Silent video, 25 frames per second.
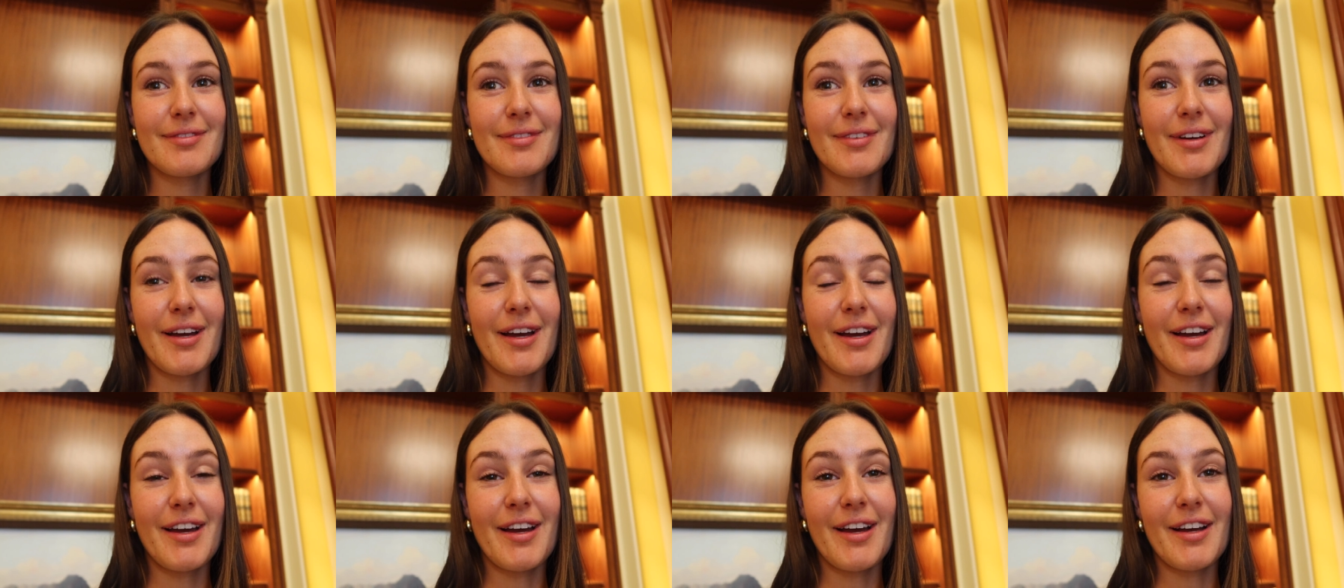
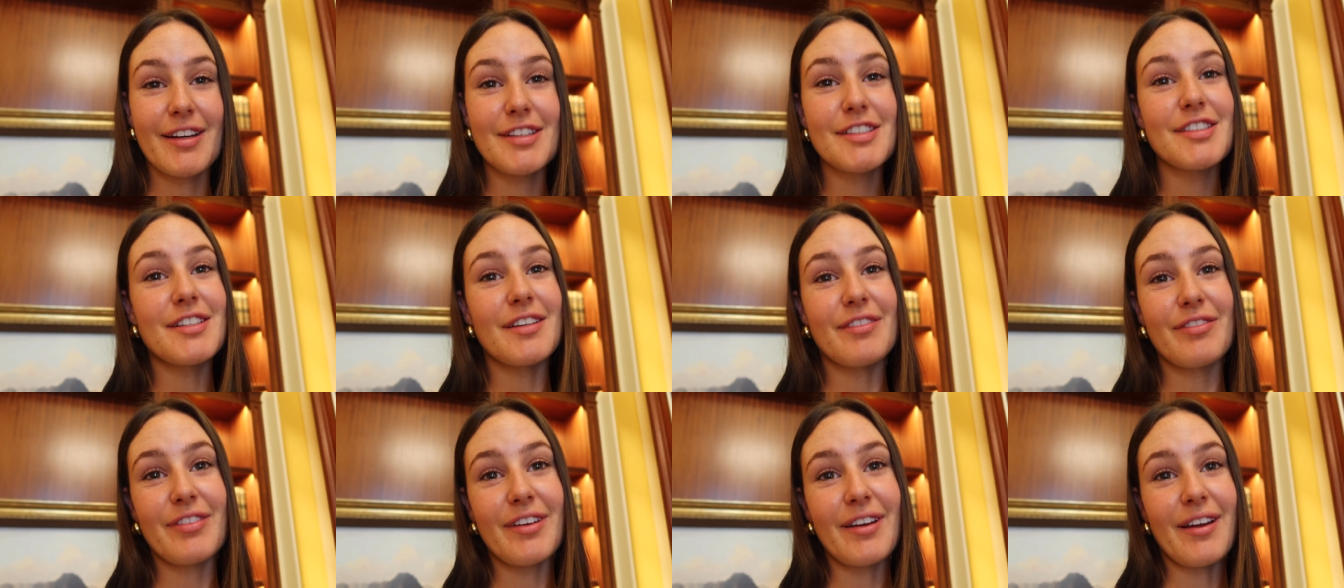I
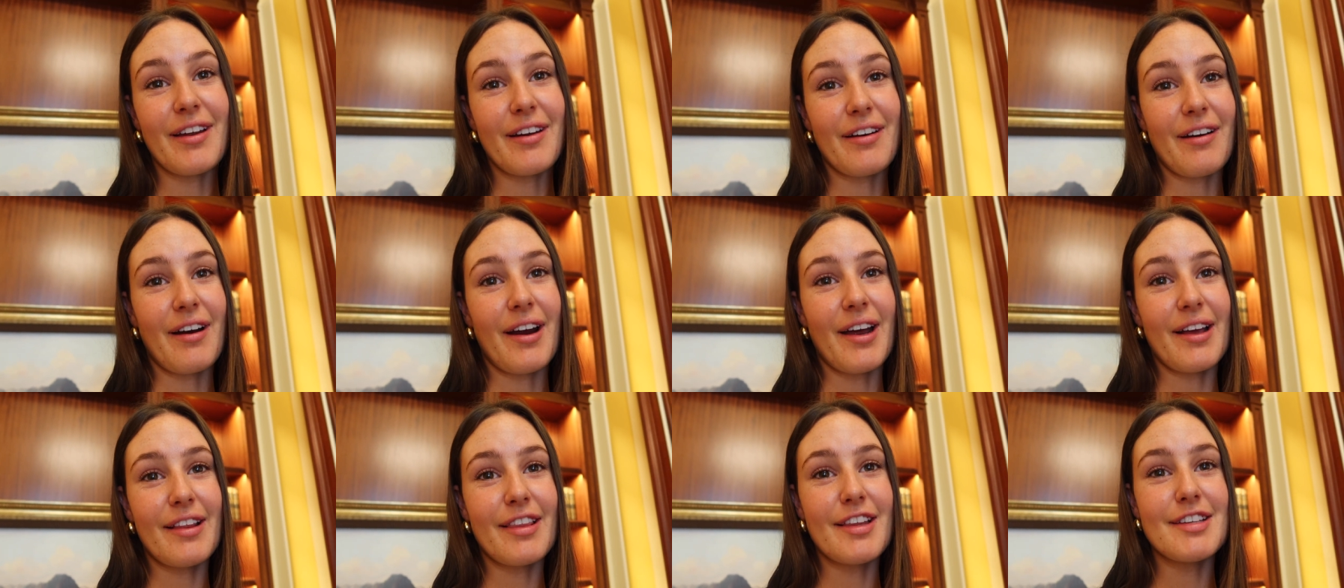actually feel like
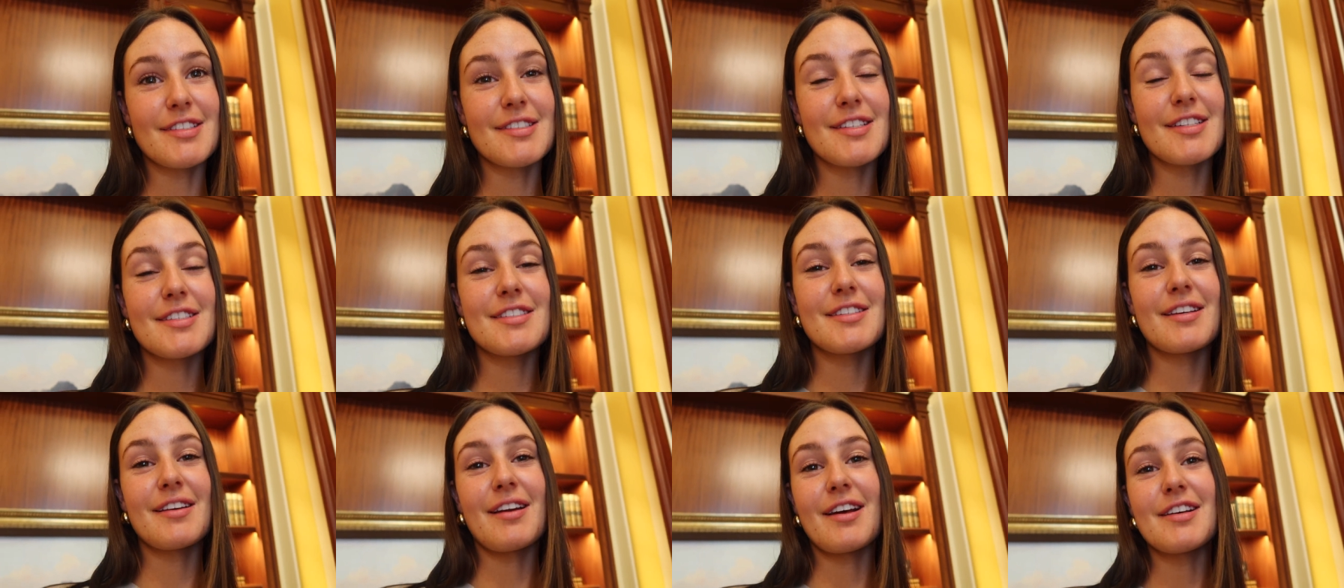crying. This
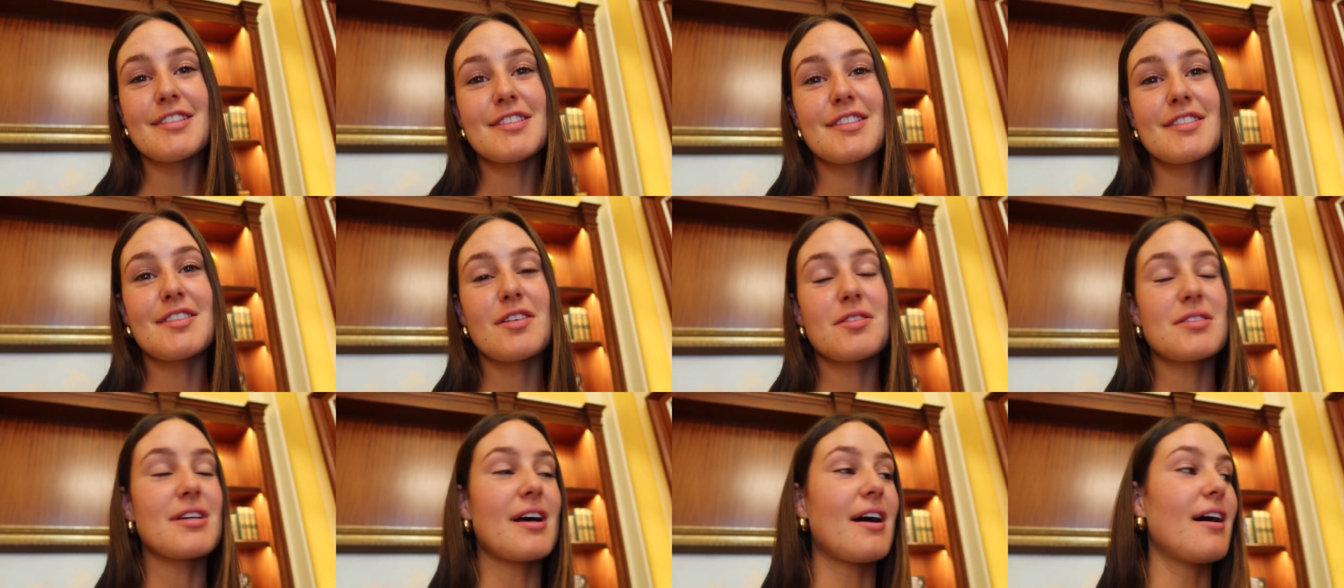is the nicest
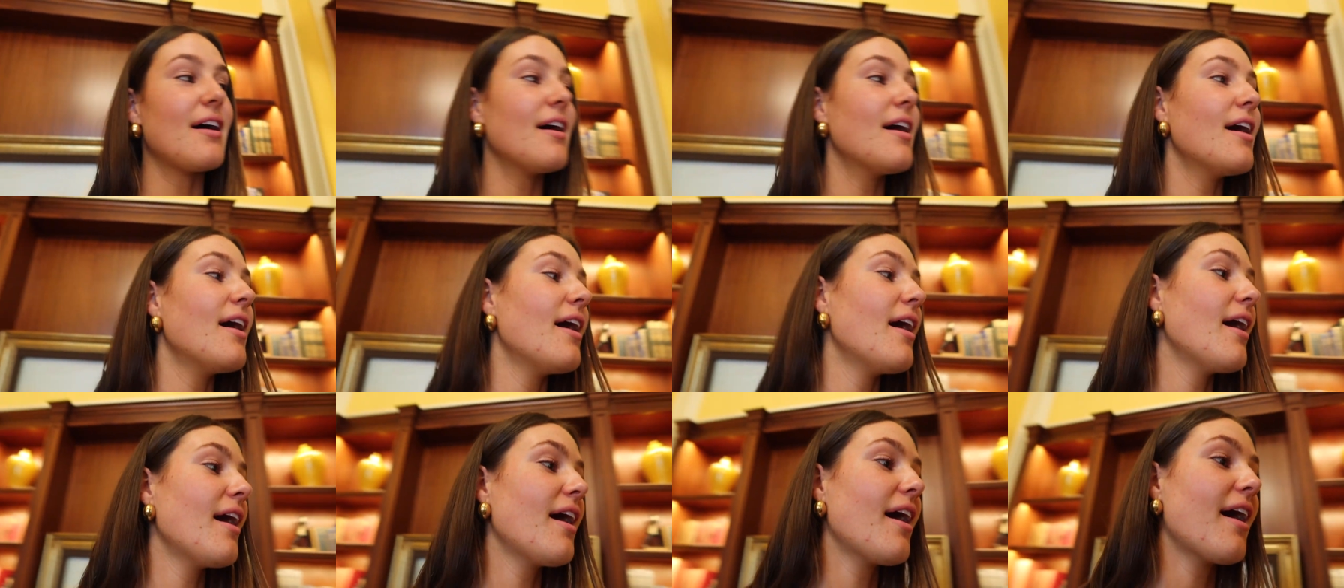hotel
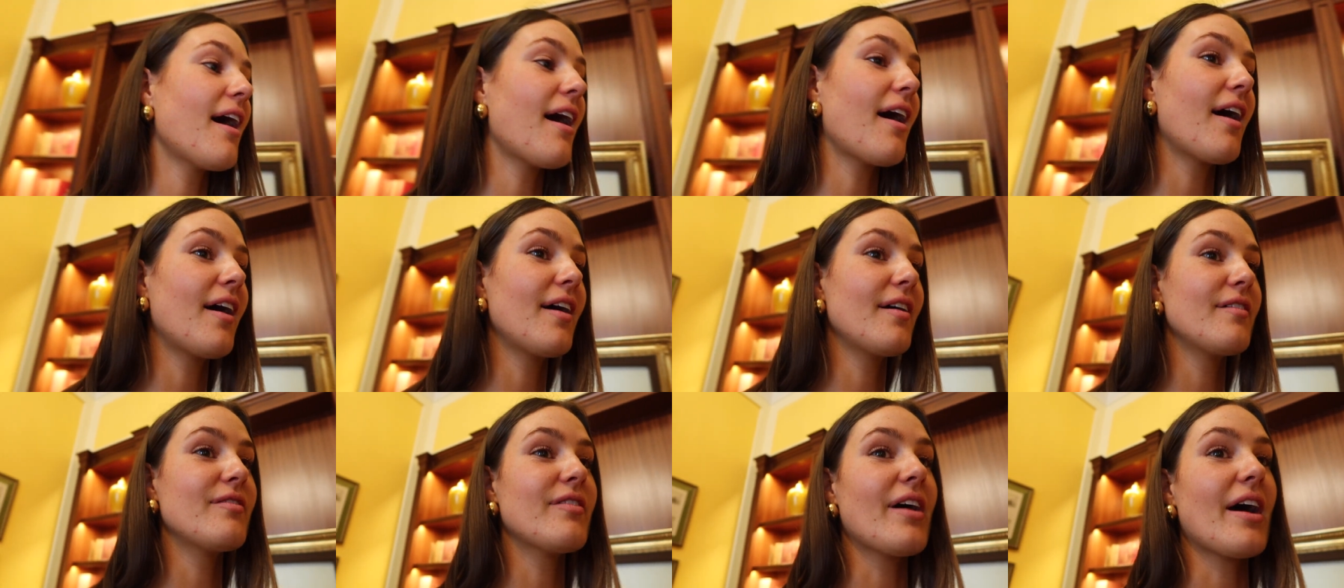
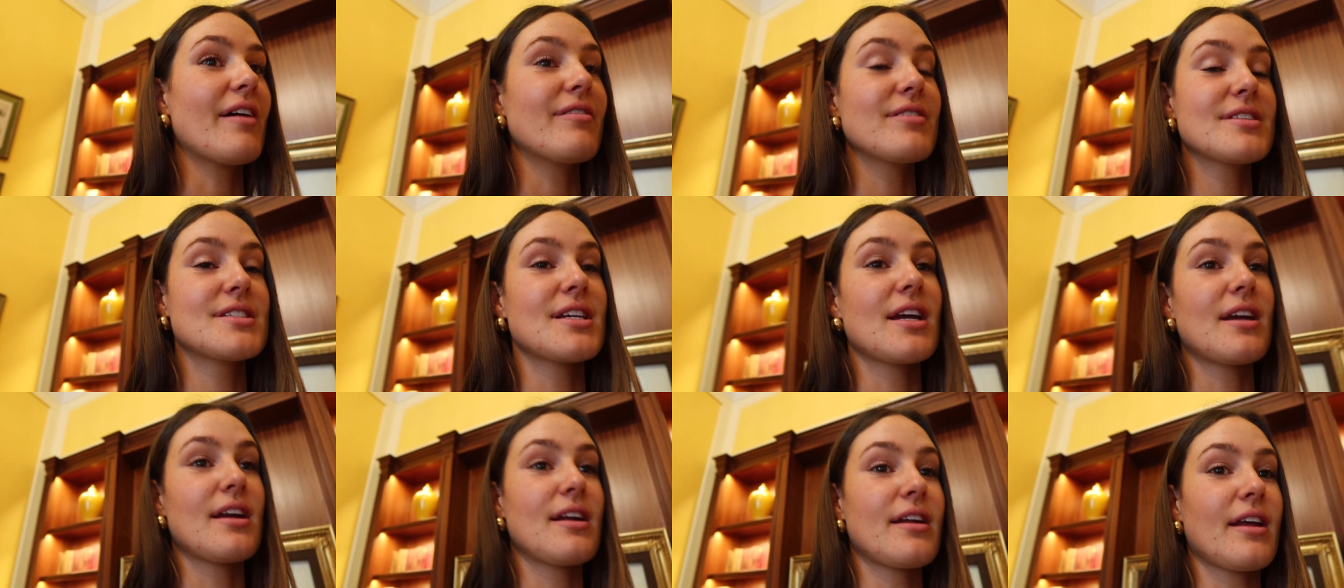I've ever
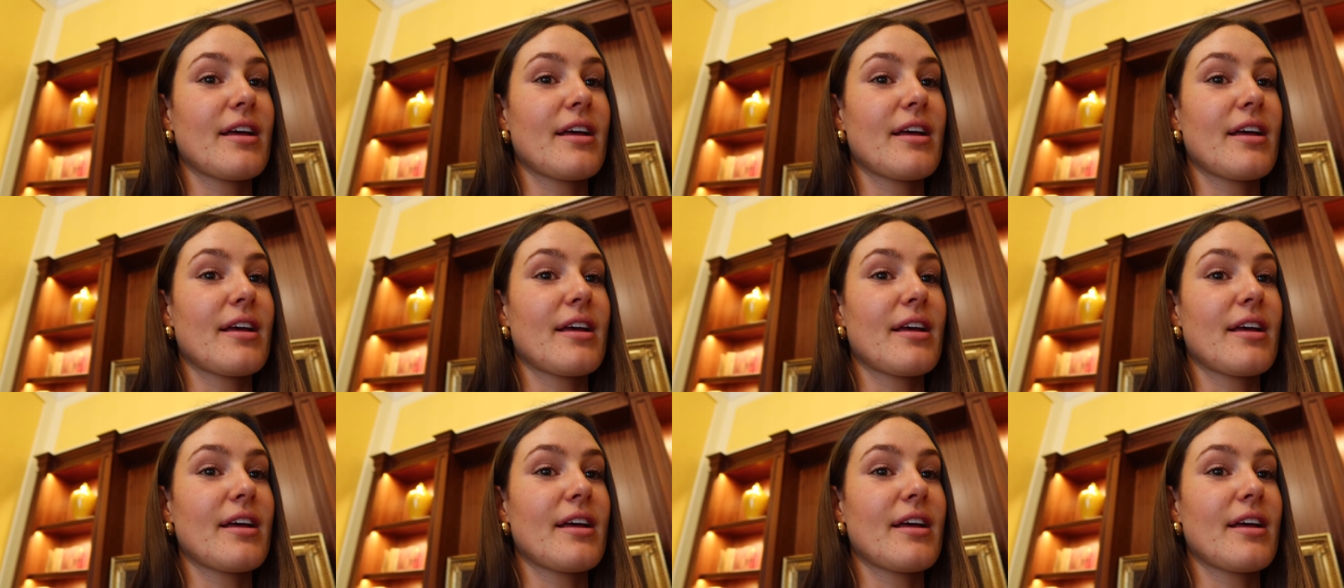stayed in.